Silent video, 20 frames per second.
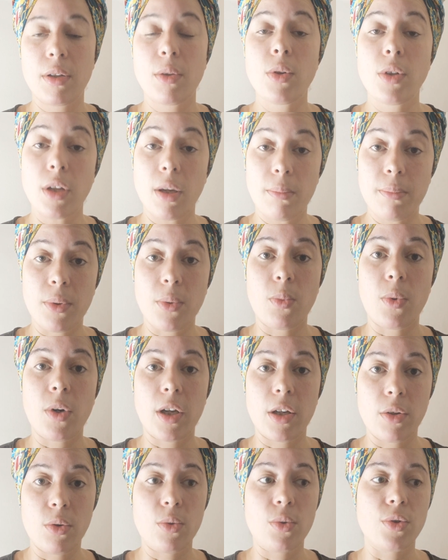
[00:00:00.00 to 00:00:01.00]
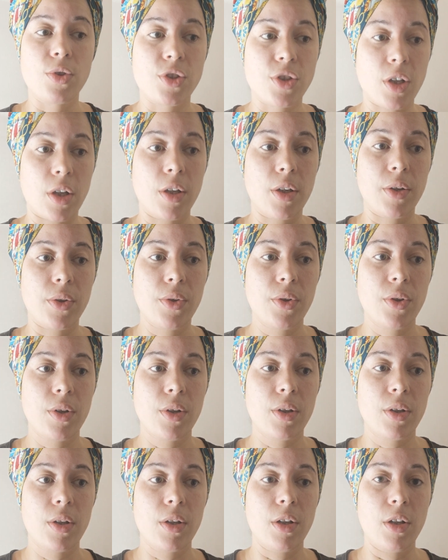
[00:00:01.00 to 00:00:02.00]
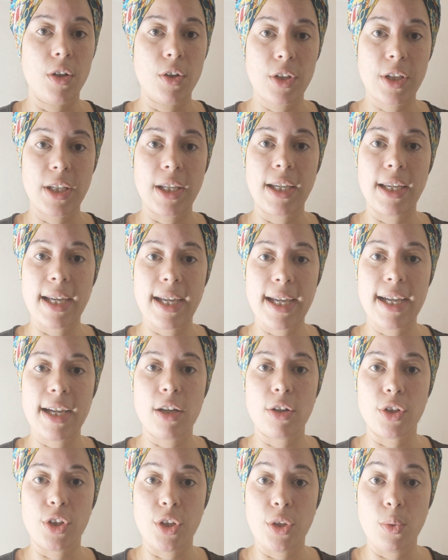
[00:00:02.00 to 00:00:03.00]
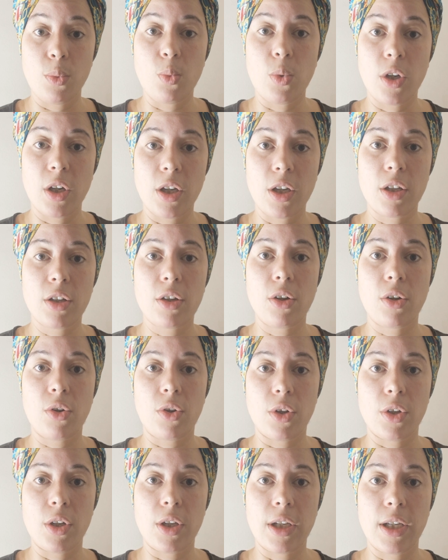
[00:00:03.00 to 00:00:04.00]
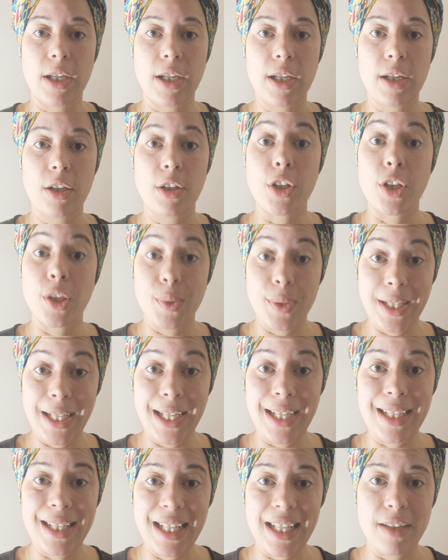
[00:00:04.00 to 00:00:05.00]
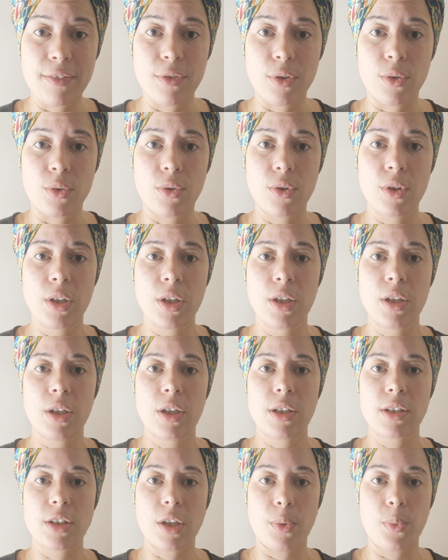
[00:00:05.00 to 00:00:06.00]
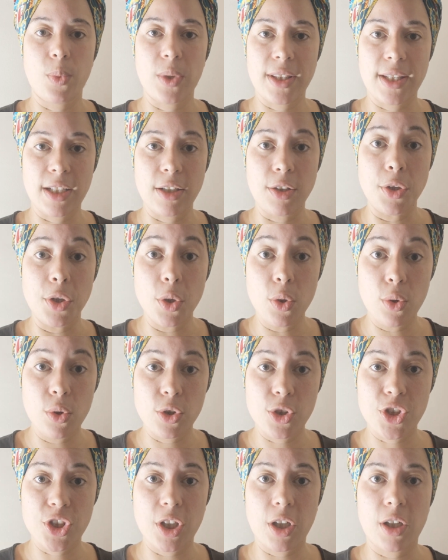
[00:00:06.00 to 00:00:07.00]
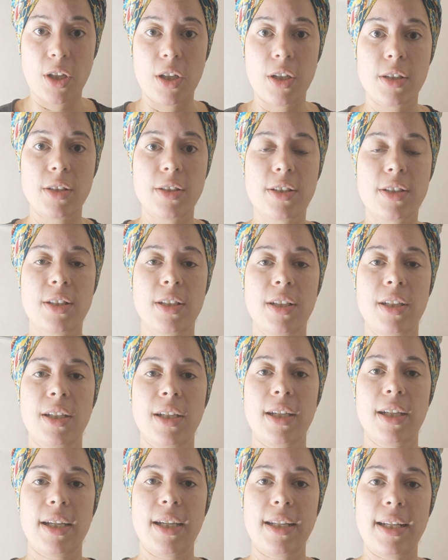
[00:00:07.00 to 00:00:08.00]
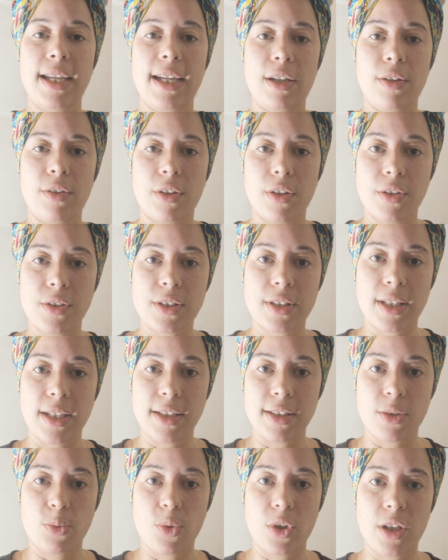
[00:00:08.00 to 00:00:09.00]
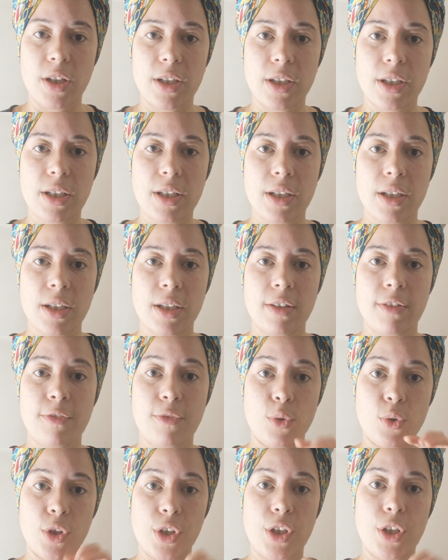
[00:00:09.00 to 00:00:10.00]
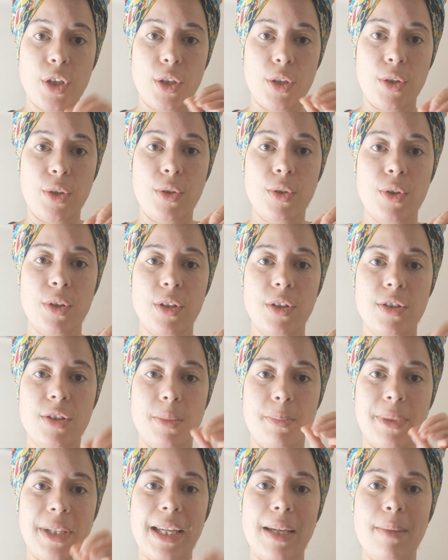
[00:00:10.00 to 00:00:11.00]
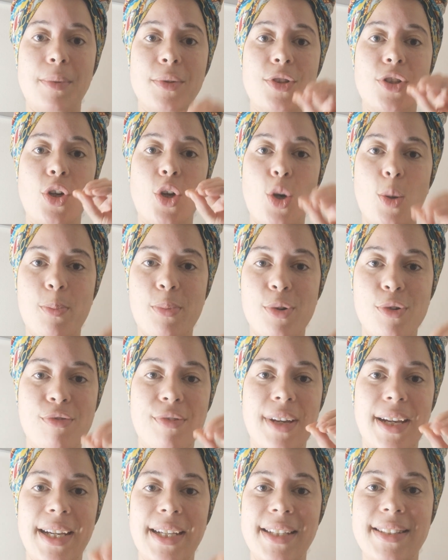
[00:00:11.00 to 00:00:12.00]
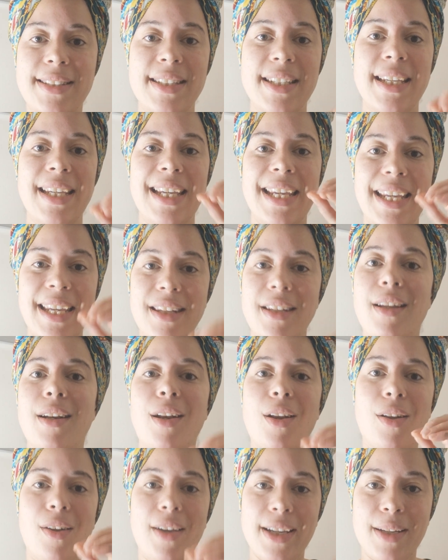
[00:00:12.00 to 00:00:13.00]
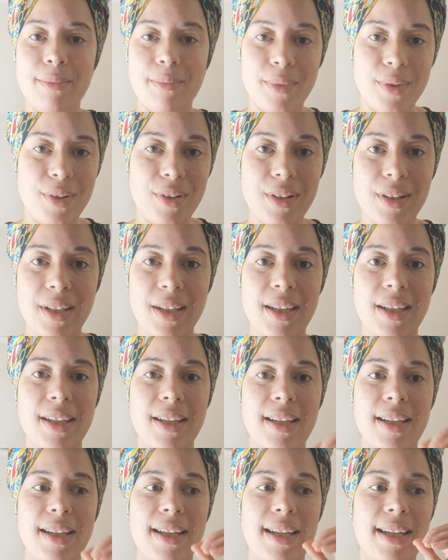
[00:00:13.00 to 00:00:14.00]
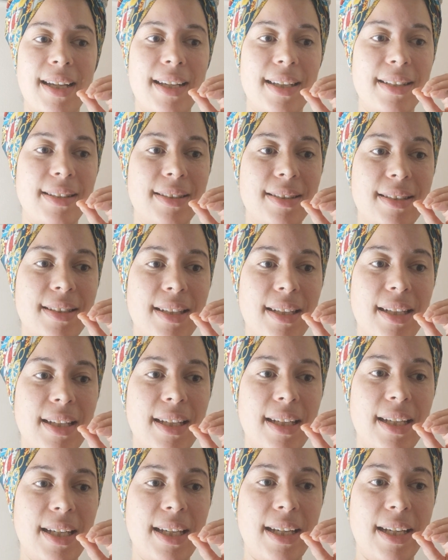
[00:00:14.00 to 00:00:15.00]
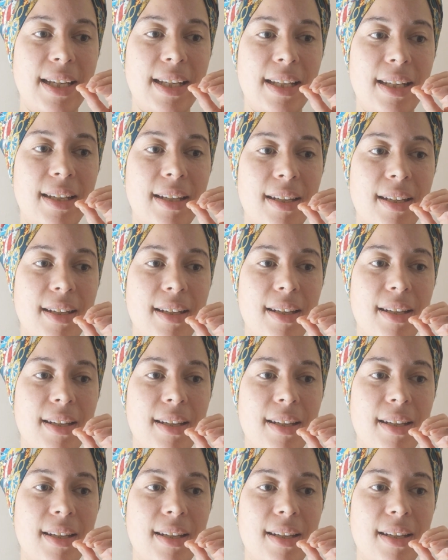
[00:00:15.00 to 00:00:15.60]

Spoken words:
number one, also looking at how you work on a unique level. So within your chart and how those things work for you to be able to operate in alignment and in